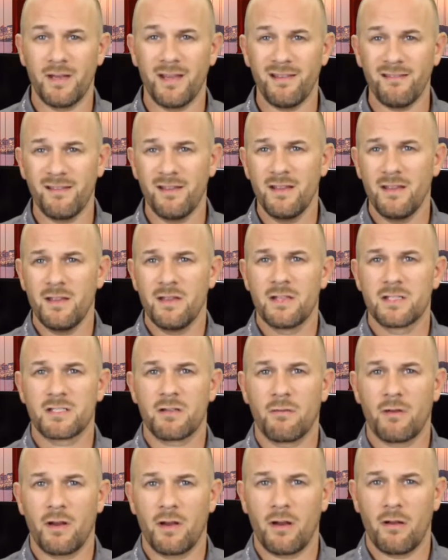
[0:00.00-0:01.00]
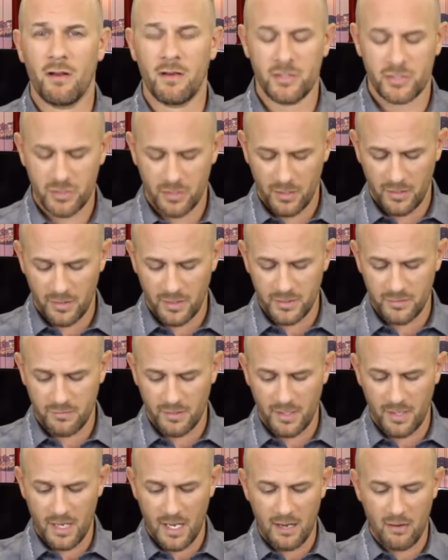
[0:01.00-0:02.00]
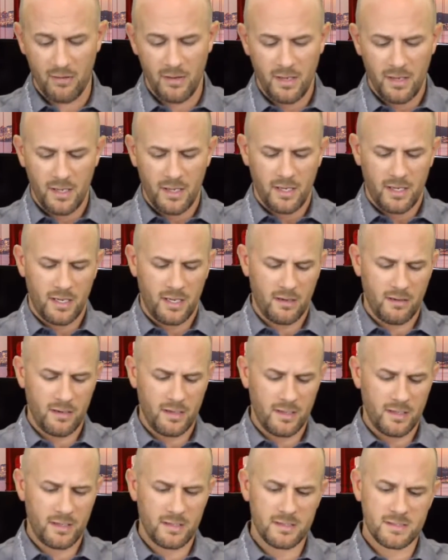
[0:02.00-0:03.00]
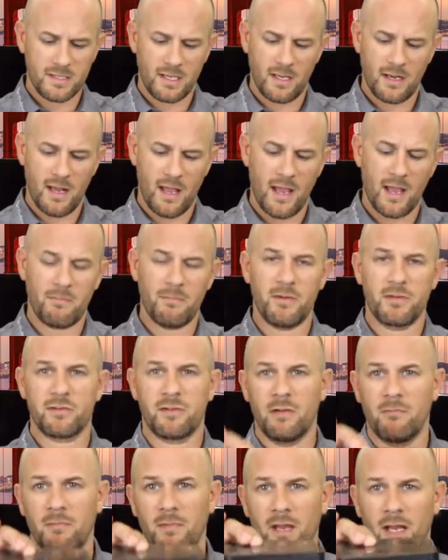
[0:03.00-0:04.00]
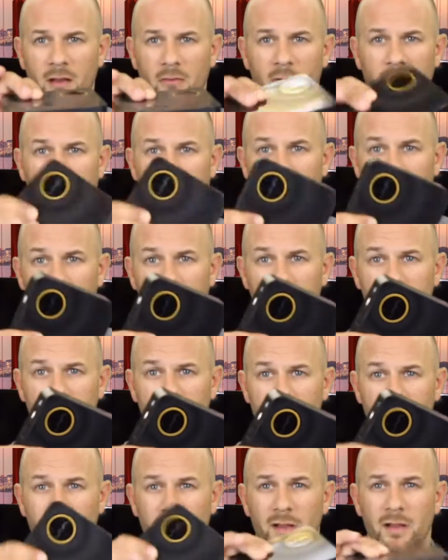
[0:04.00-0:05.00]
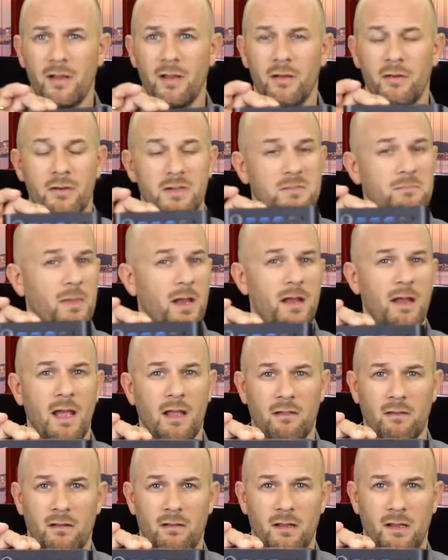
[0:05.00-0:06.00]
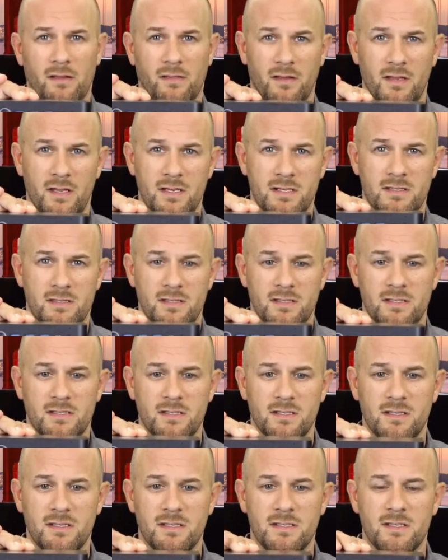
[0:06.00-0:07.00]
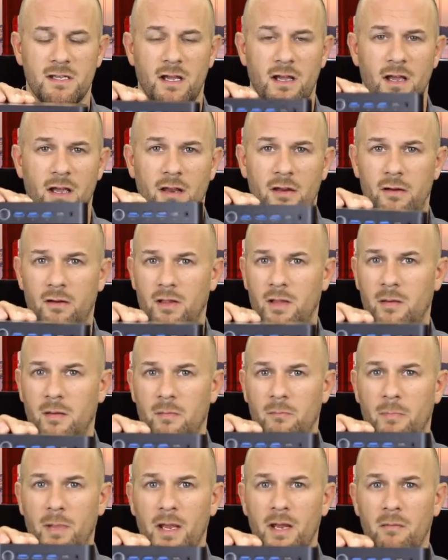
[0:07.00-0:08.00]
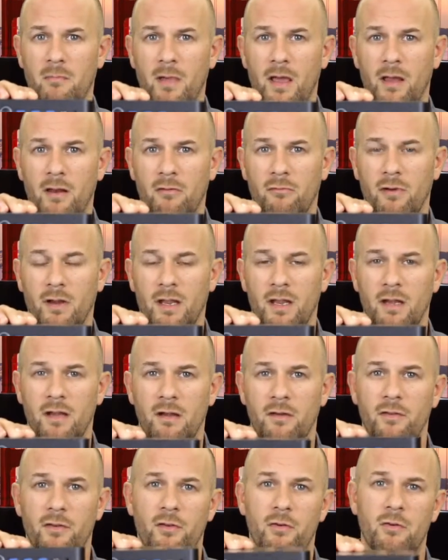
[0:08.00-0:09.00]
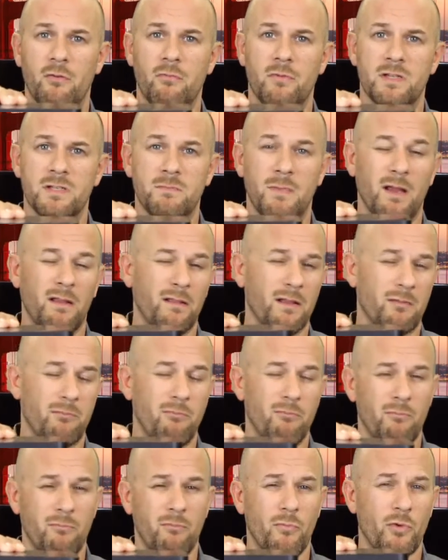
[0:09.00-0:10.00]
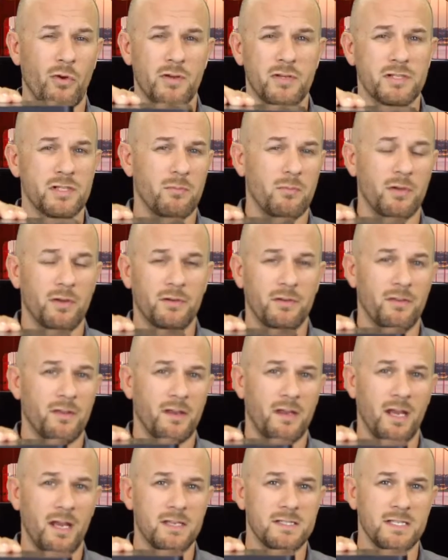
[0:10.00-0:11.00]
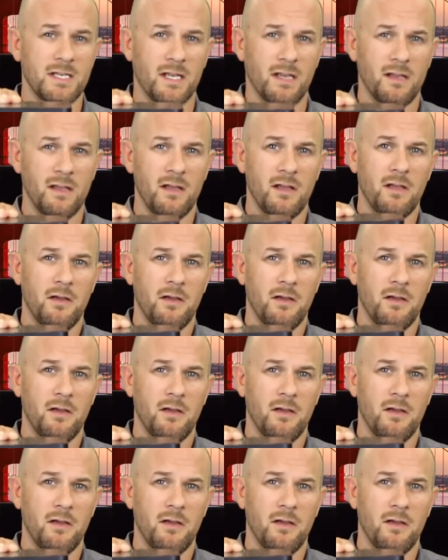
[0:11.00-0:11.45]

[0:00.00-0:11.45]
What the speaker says: kit, so we're going to go ahead and show you these right now. Here is an OmniStream Gateway computer. Yours may not look like this. This is an early beta model right here. The newer ones may look more similar to the casing